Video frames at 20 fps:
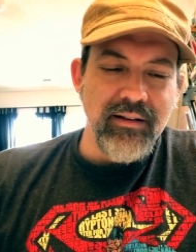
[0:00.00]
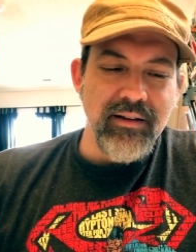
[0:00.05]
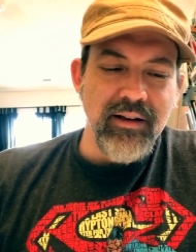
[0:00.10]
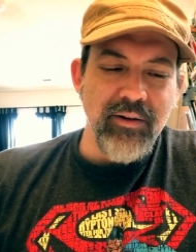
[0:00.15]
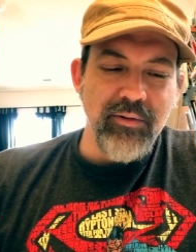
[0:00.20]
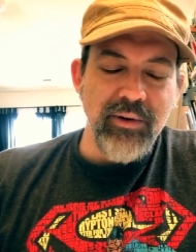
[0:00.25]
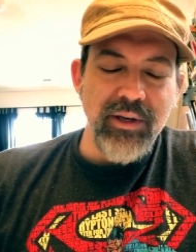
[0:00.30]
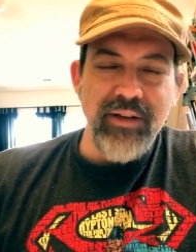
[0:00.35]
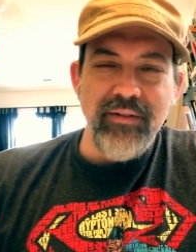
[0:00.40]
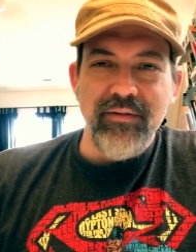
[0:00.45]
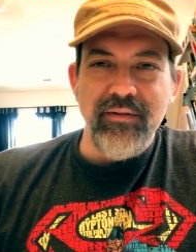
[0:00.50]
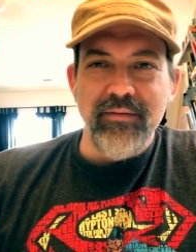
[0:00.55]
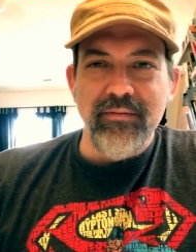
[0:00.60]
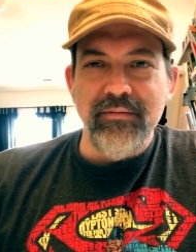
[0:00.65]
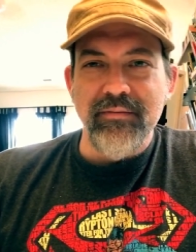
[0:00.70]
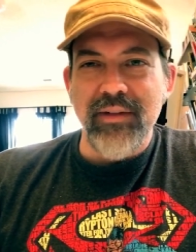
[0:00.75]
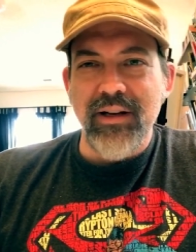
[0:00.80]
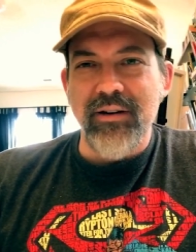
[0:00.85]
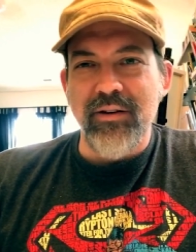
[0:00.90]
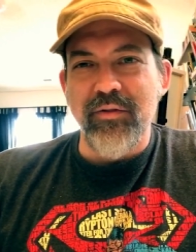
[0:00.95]
Not really,
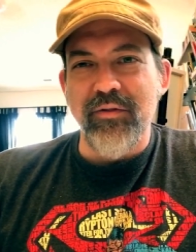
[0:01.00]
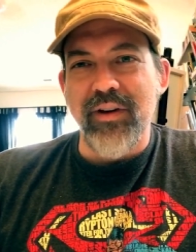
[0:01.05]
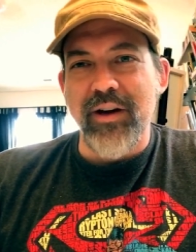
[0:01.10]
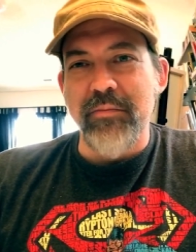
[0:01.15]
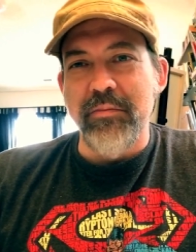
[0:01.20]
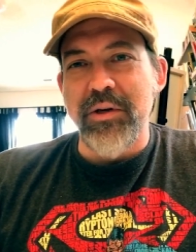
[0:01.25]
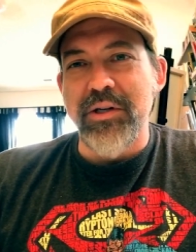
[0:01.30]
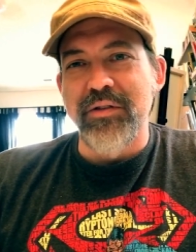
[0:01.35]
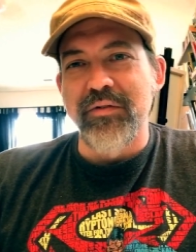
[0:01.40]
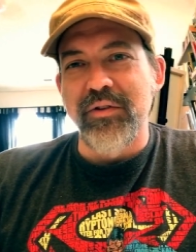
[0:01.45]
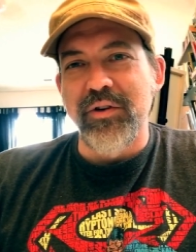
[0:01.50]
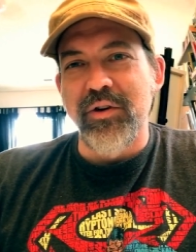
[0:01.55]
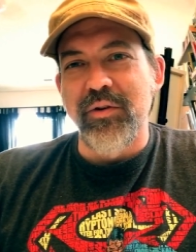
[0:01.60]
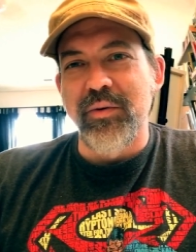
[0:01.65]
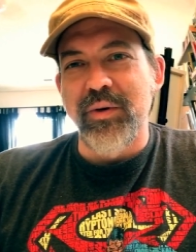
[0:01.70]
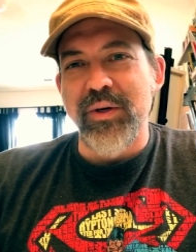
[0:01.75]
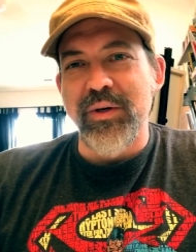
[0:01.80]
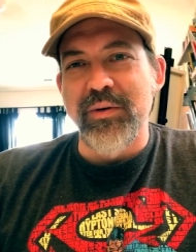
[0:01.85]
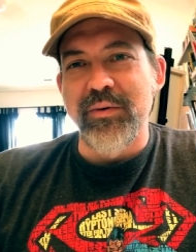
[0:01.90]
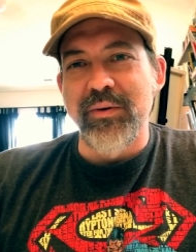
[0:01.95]
I don't know if I had much of a
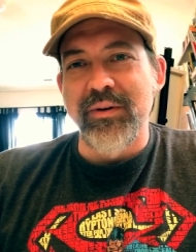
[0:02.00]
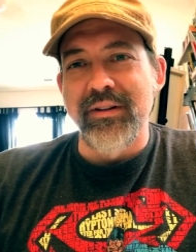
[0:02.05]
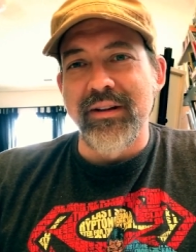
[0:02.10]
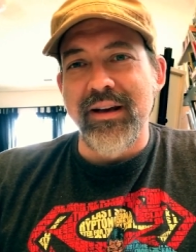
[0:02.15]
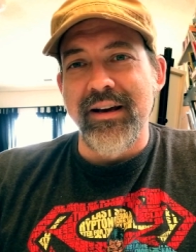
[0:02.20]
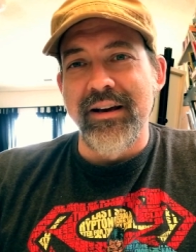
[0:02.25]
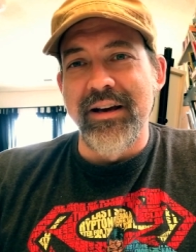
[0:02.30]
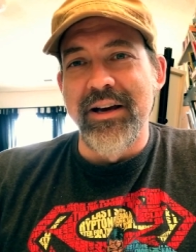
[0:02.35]
career doing that